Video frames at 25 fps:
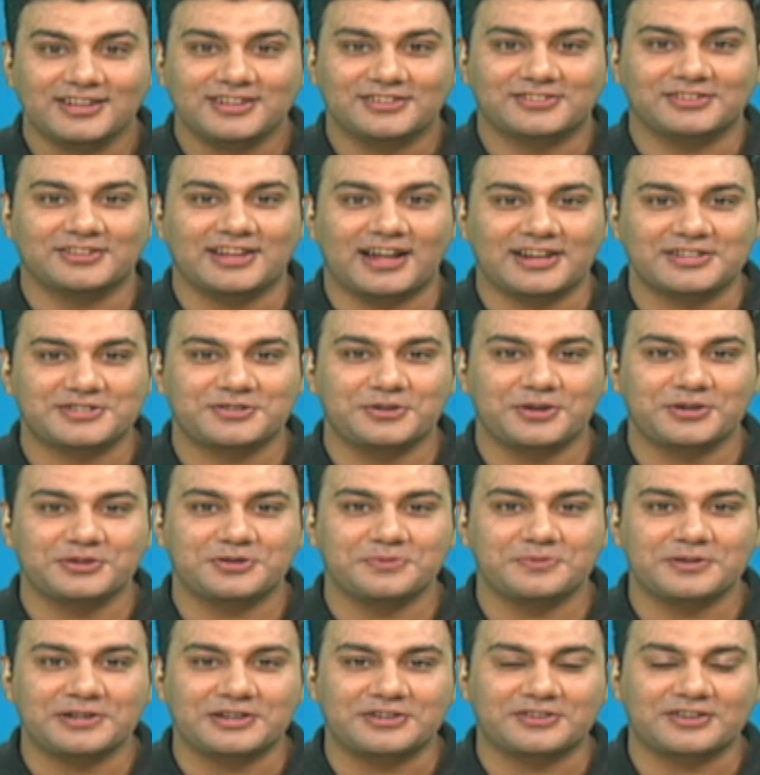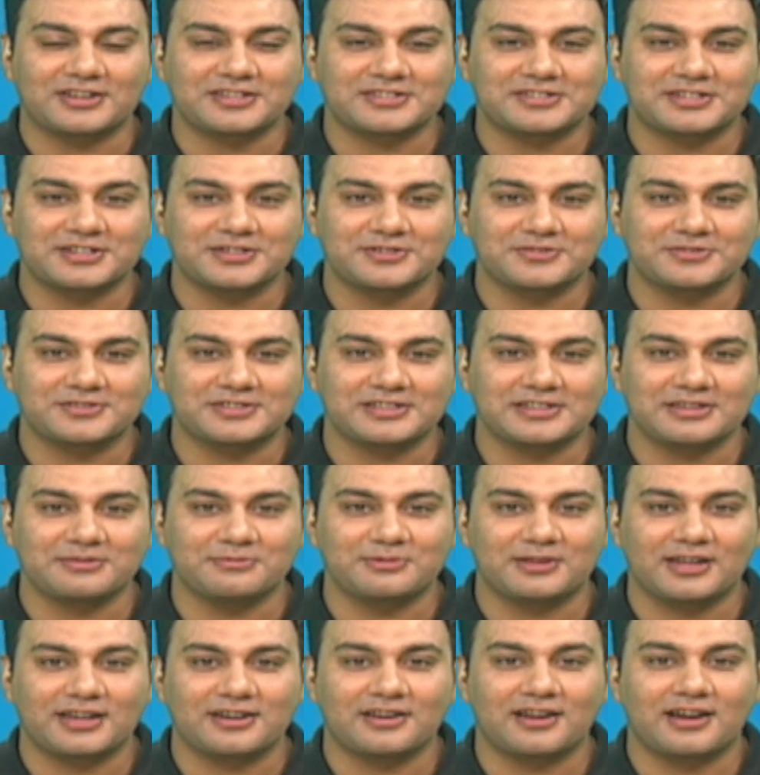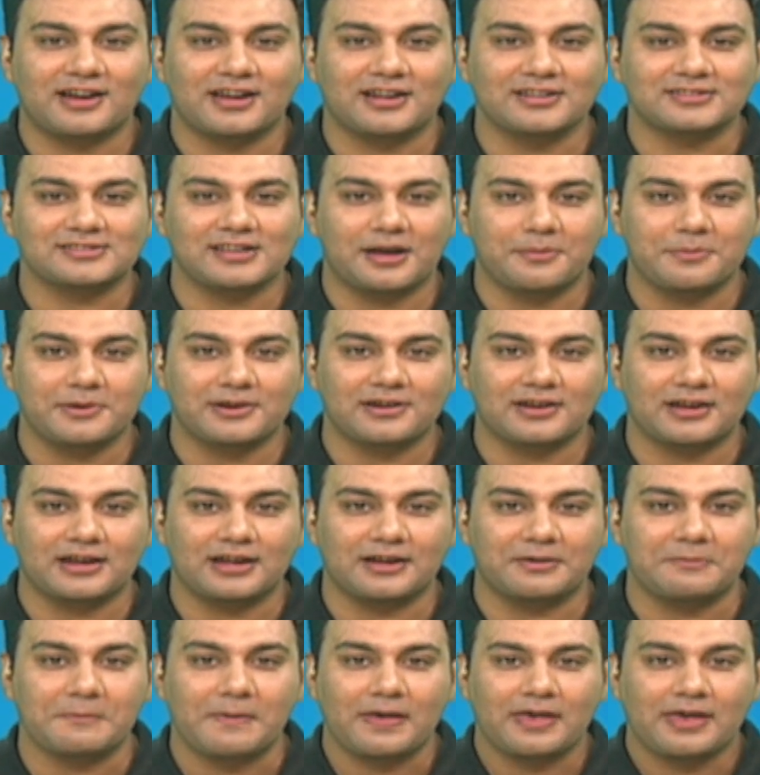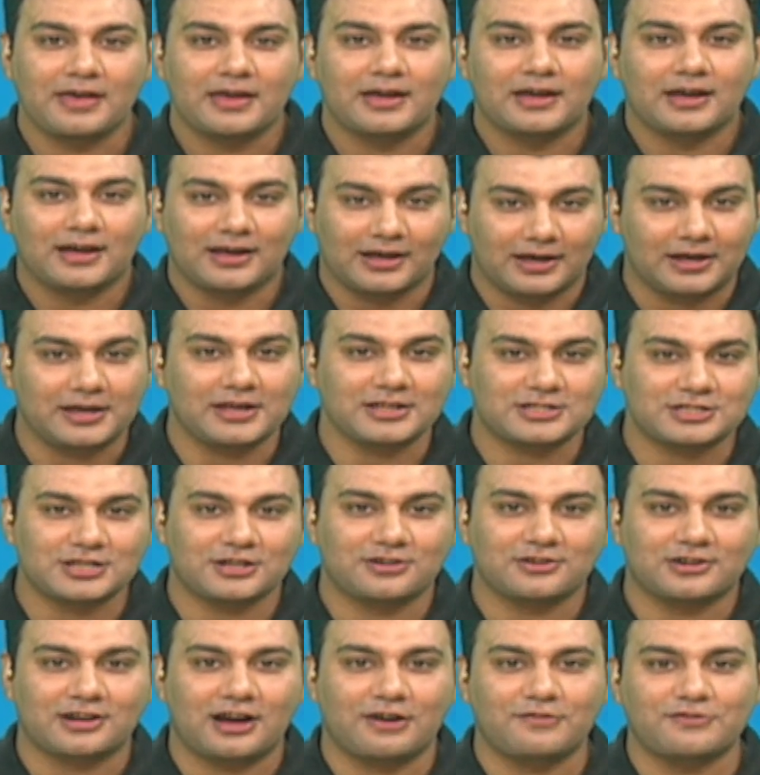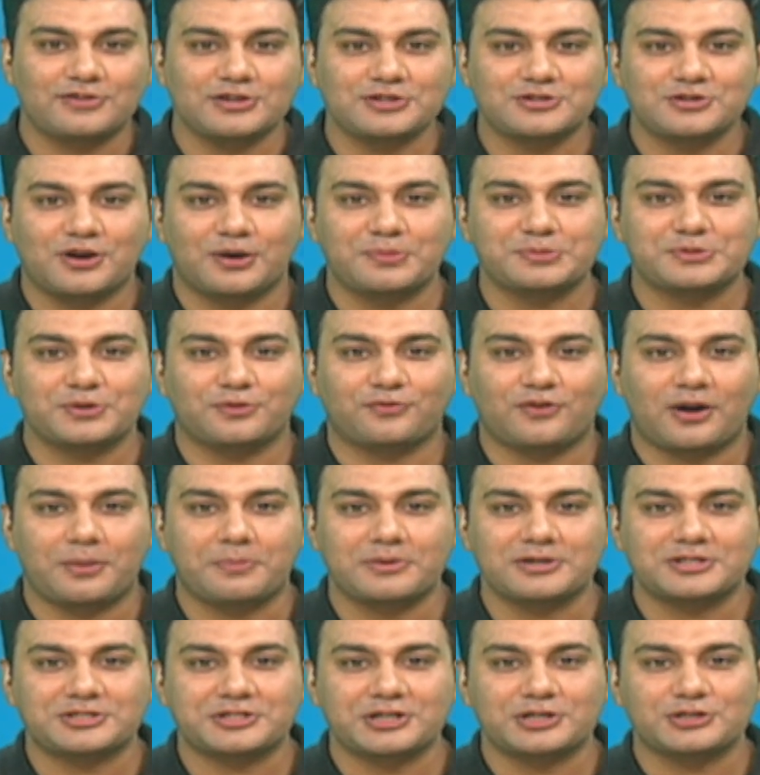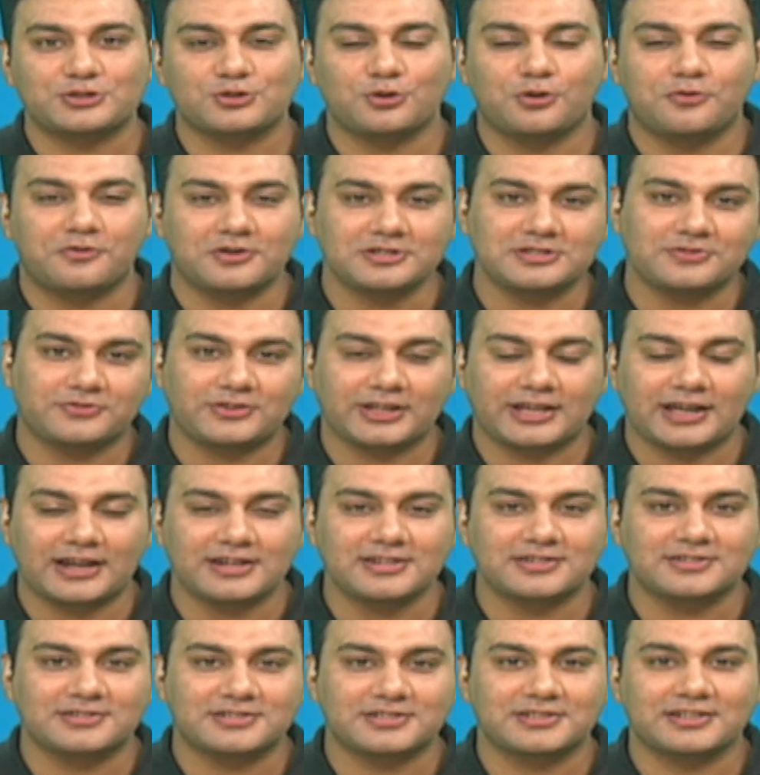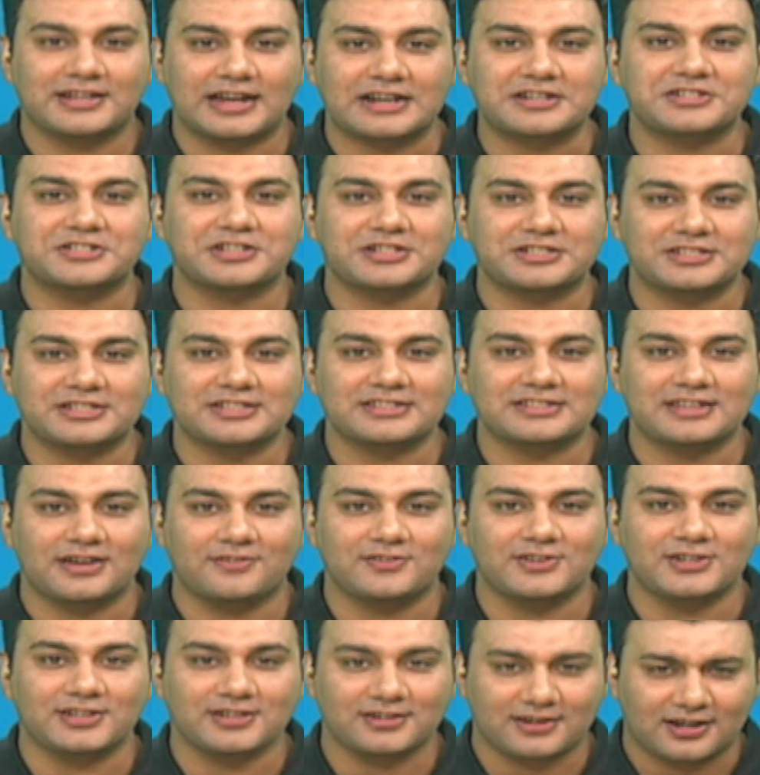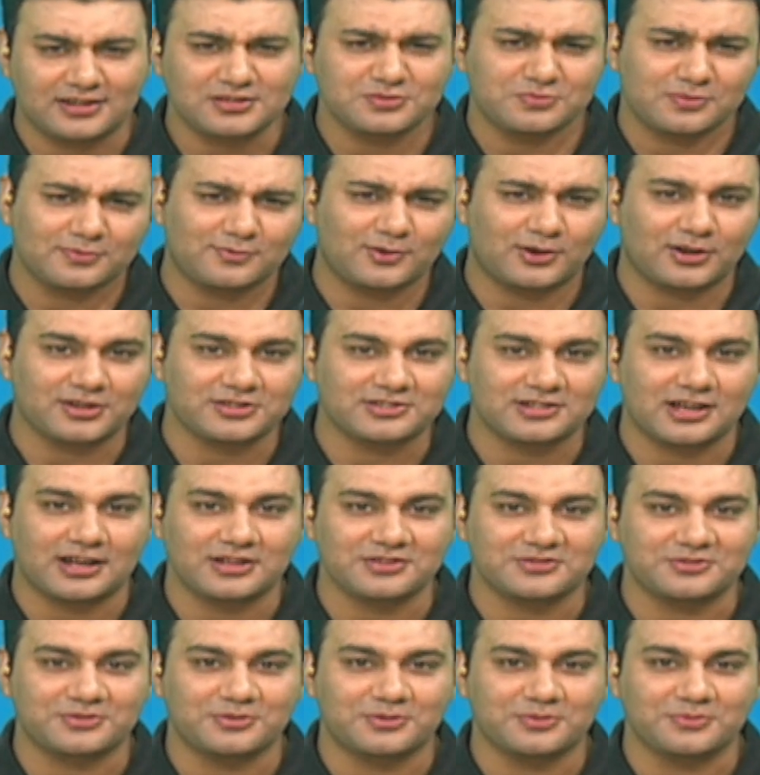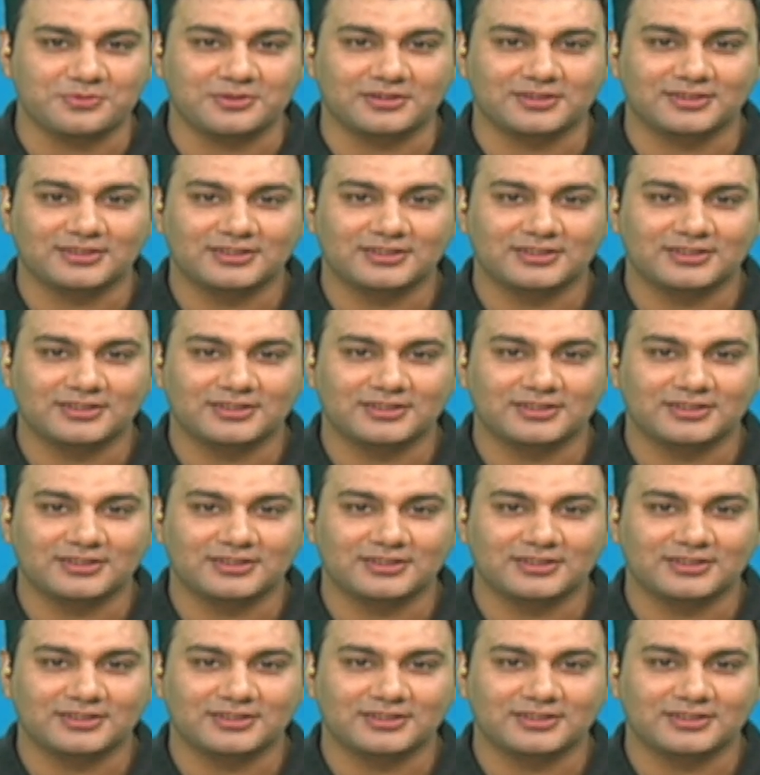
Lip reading: So that's going to be interesting to see him there. Sabir, it's a recovery job so far, but 6 overs, if they get 60, 70 runs, we've got a chance, don't we?